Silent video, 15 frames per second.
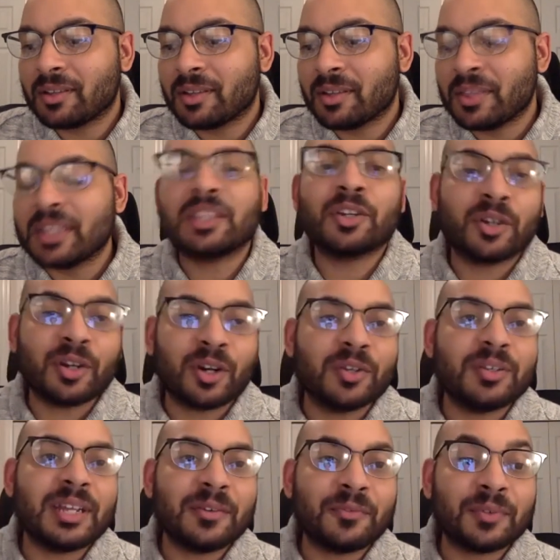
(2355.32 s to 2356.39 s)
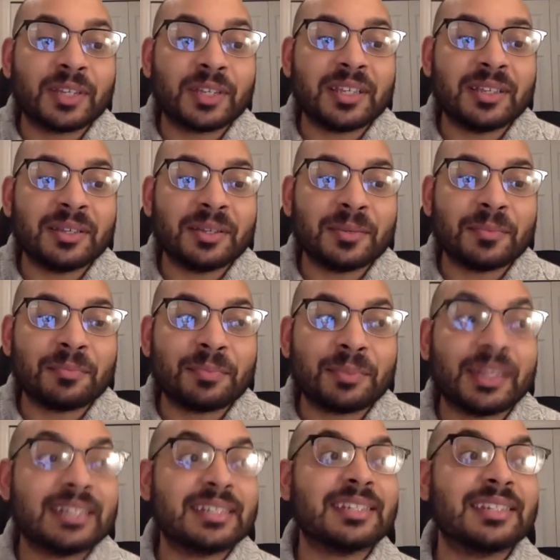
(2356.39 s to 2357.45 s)
that there are definitely
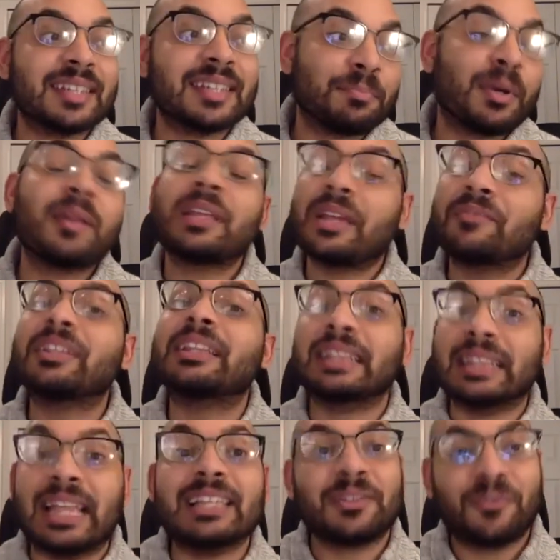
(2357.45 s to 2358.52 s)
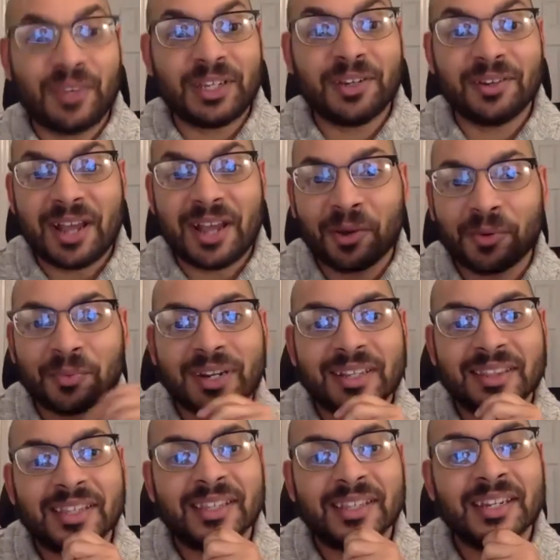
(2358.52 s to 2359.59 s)
places that probably have it less figured out,
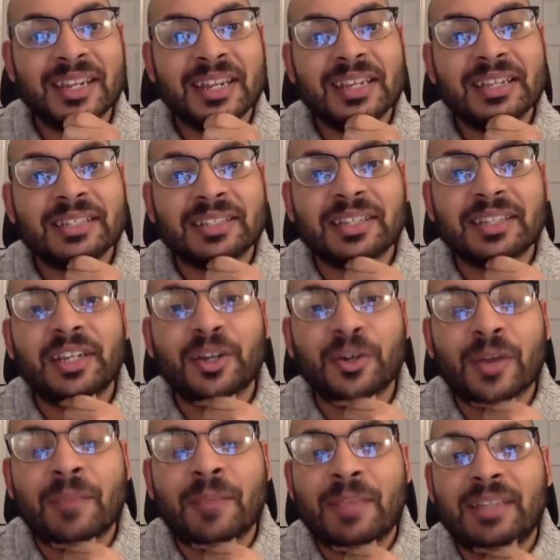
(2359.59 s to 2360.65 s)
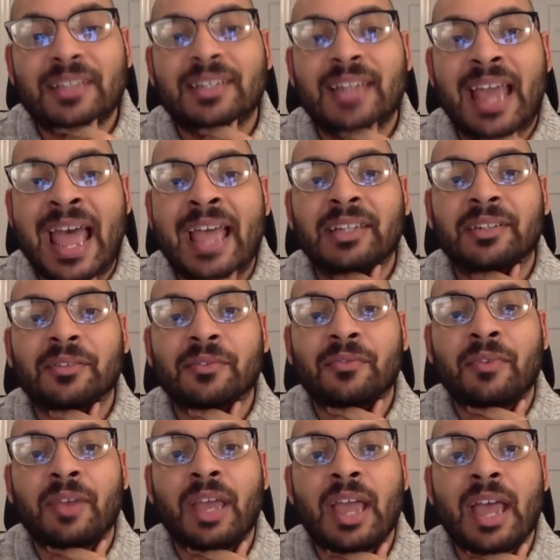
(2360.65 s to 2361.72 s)
right? That City makes an active
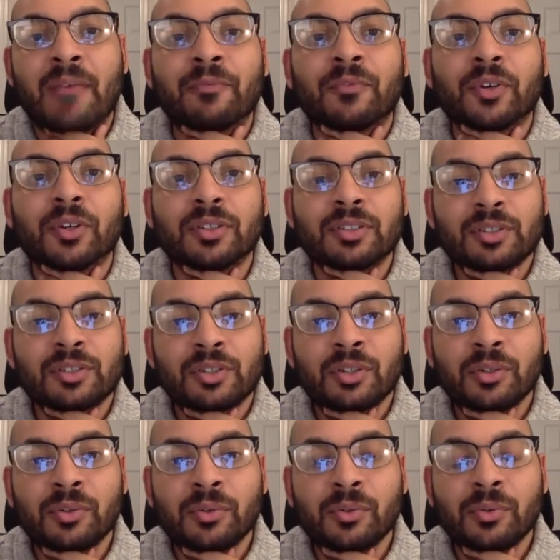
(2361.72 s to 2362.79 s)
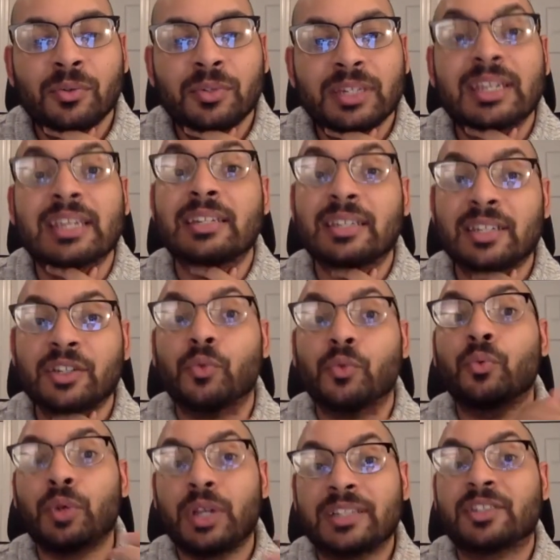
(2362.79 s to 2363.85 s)
effort to continue
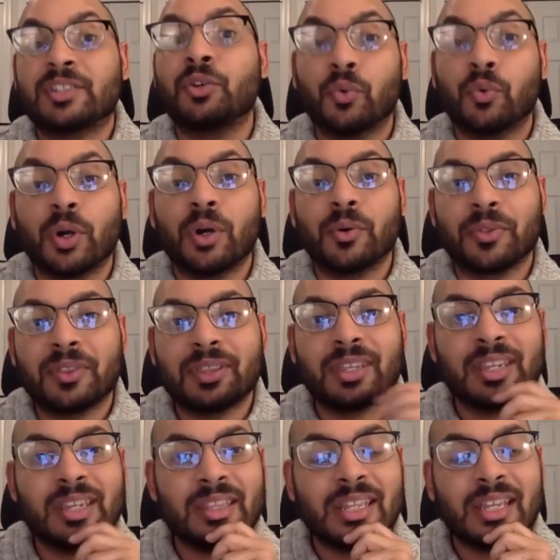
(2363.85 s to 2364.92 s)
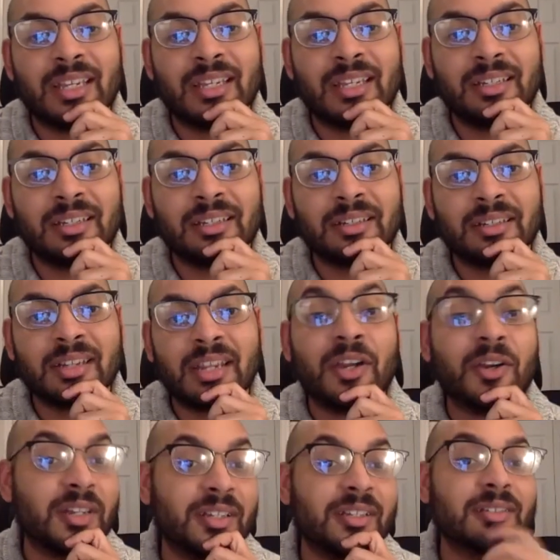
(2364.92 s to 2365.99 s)
its growth in that
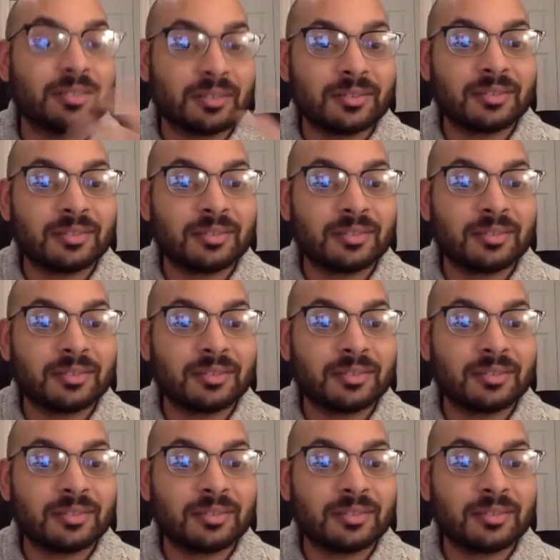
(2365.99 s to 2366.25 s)
area.